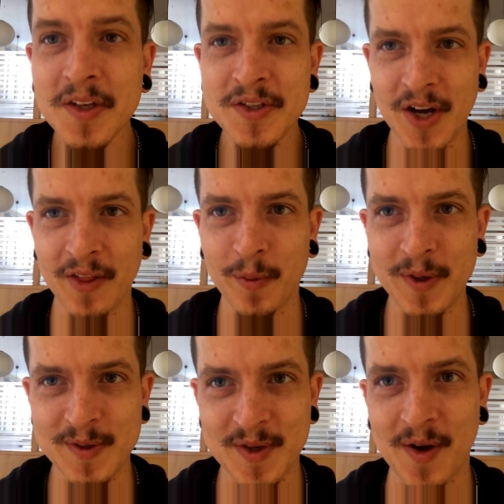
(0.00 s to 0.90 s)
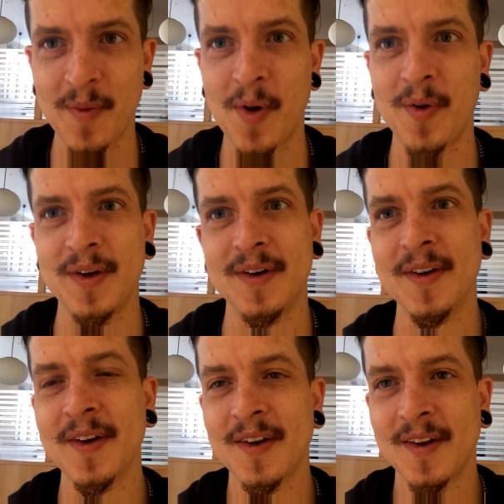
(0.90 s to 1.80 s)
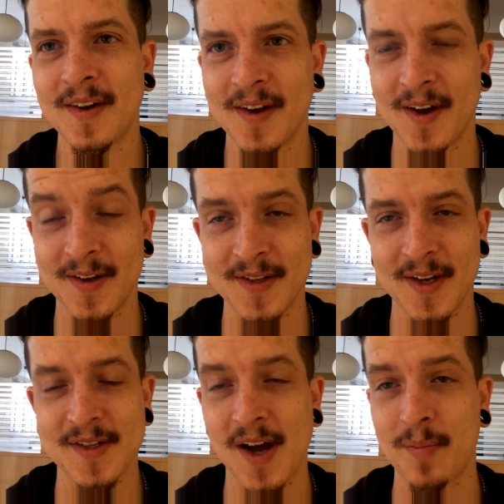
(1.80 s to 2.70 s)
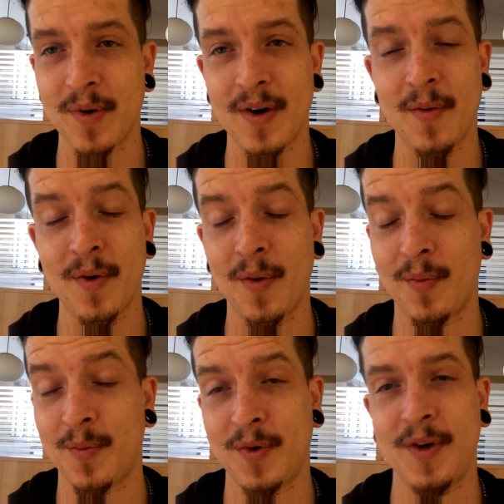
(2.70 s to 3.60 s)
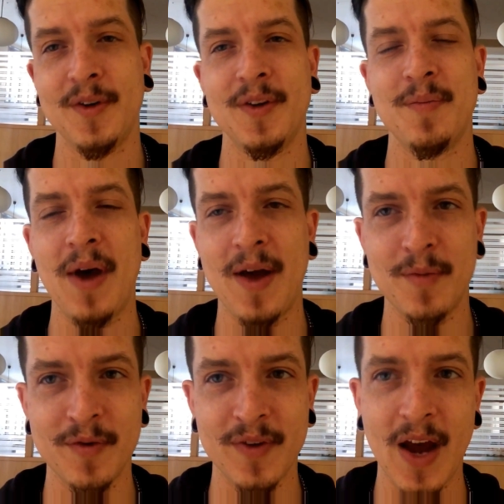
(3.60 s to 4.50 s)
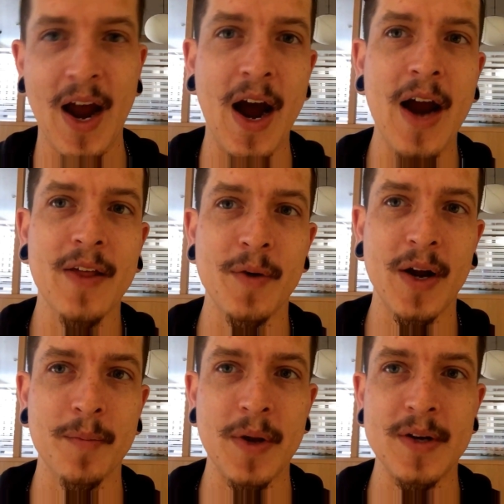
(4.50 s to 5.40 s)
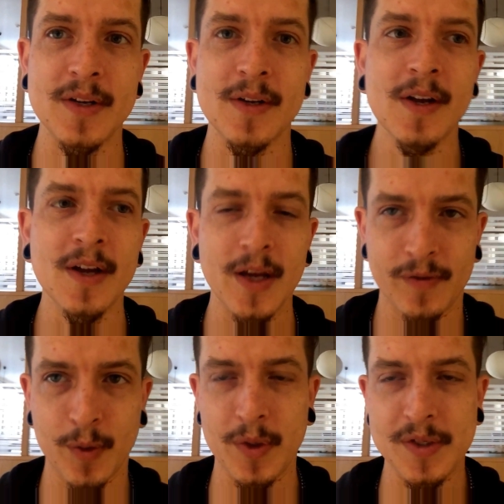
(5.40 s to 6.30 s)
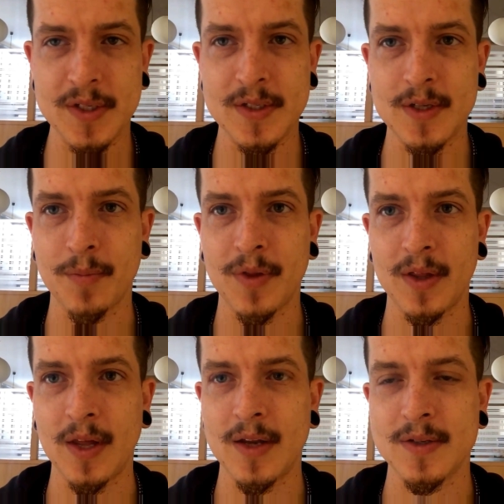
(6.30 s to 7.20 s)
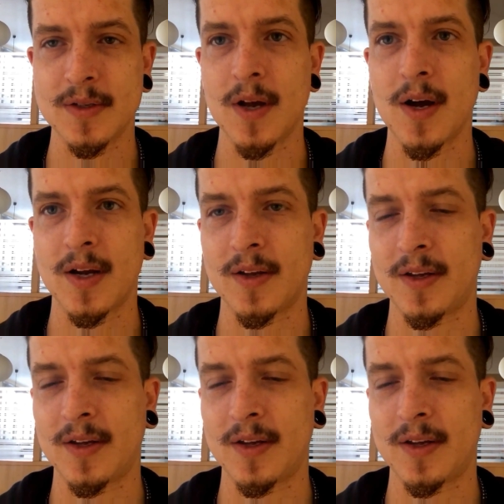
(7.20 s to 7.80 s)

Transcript: John Leguizamo and Dennis Hopper. A really bad movie. I highly recommend it if you want to see something that is a